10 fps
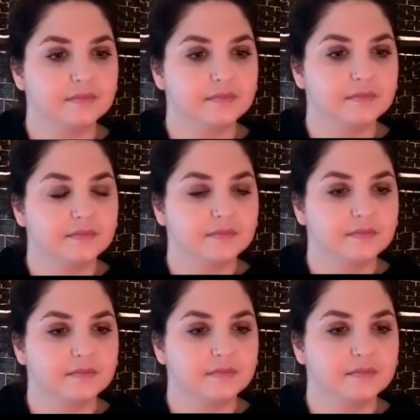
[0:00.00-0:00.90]

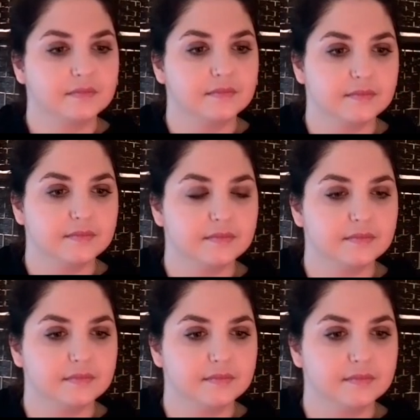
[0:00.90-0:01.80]

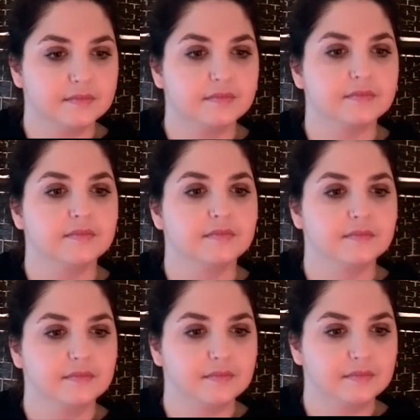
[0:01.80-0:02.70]

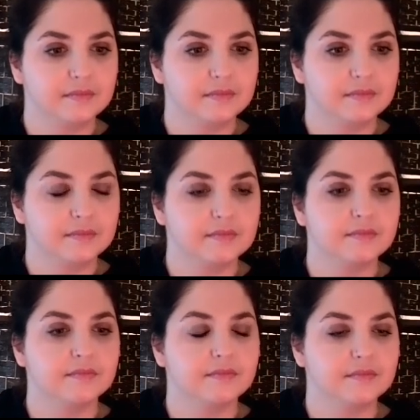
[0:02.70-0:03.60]

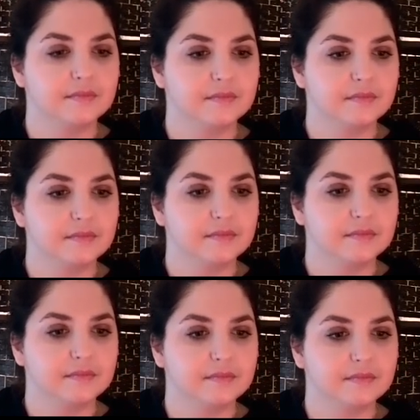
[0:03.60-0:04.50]

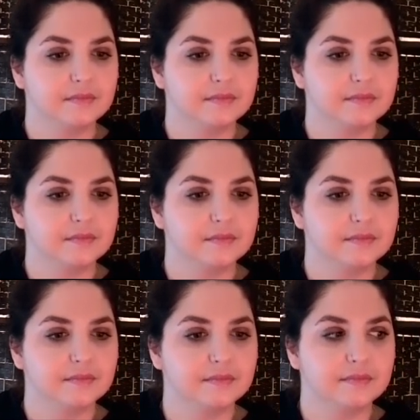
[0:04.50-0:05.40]

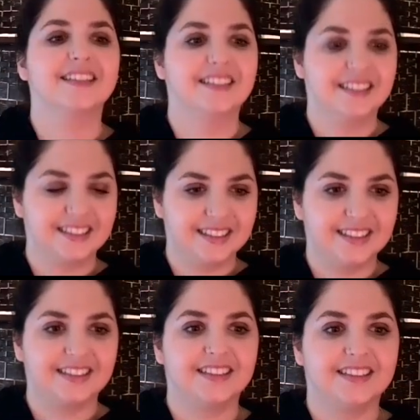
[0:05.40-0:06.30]

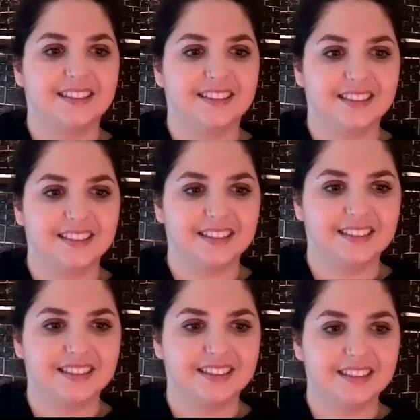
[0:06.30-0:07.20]

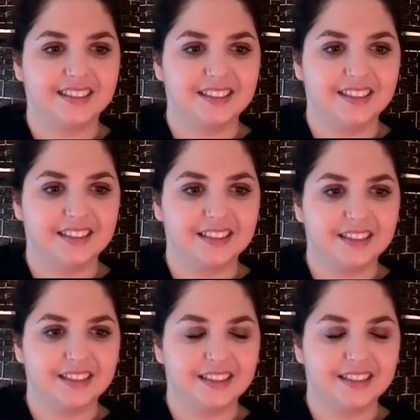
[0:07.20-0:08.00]
The person shown says nothing.